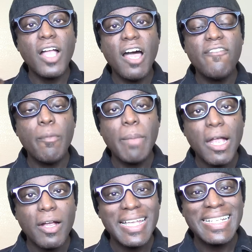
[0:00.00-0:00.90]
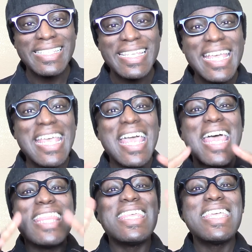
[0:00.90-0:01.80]
of Americans.
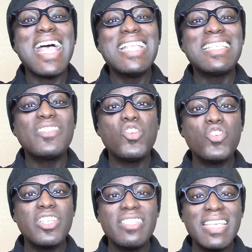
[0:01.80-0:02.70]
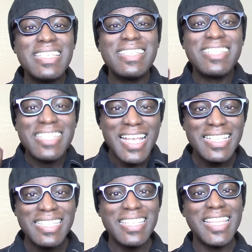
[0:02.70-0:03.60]
The Constitution says
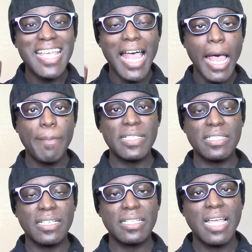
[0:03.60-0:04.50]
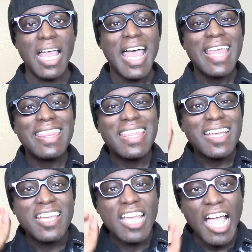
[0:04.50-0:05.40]
just the opposite. The
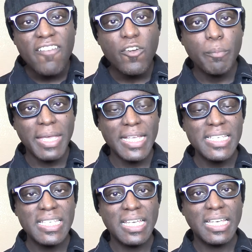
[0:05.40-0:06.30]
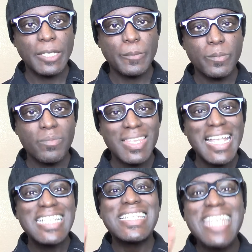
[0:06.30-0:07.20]
government
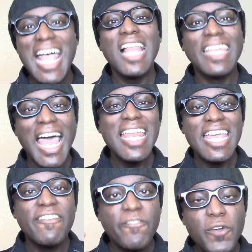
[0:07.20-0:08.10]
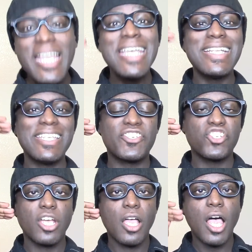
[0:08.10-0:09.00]
shall not
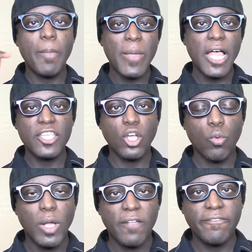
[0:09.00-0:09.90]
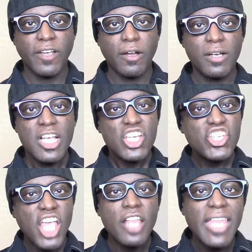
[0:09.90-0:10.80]
infringe upon your welfare,
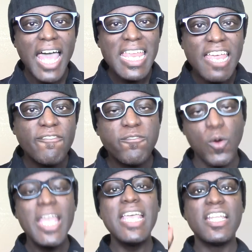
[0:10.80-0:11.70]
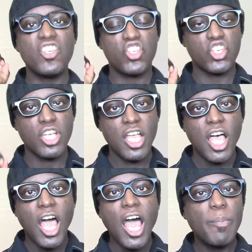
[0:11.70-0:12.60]
shall not infringe
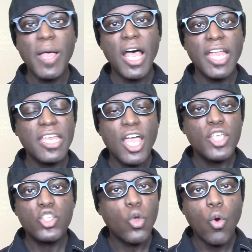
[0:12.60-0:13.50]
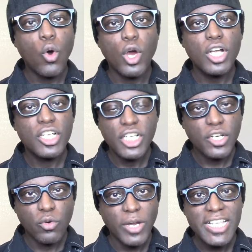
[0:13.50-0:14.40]
upon your good
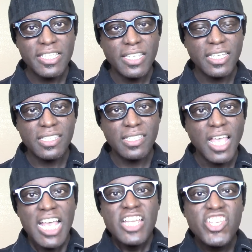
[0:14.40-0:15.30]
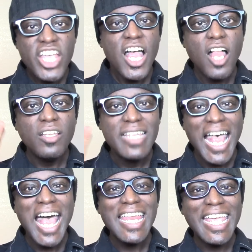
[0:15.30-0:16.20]
graces, shall
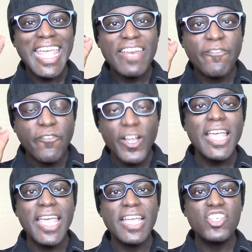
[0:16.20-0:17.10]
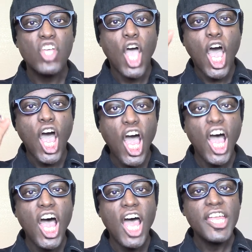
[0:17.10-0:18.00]
not infringe
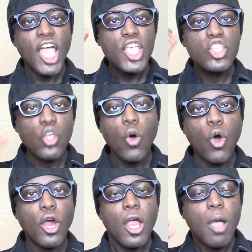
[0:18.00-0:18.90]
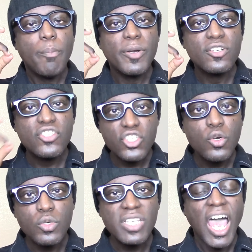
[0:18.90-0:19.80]
on your
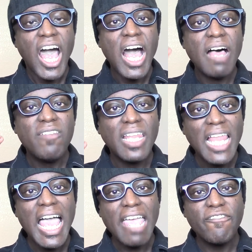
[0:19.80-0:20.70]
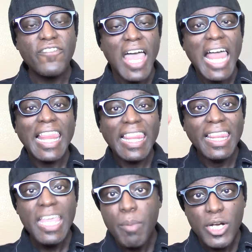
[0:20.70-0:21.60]
pursuit of life,
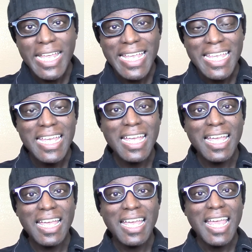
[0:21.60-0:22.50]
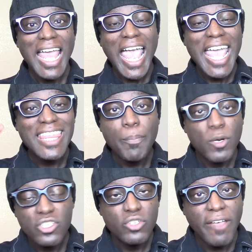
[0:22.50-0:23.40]
liberty, and the
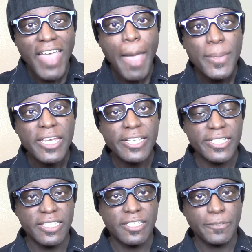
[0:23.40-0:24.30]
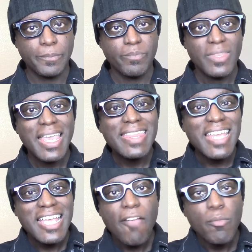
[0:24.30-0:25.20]
pursuit of happiness.
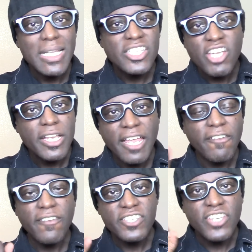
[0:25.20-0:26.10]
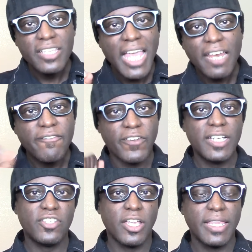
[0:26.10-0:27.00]
The government shall not
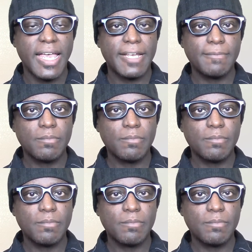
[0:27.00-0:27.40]
infringe on that.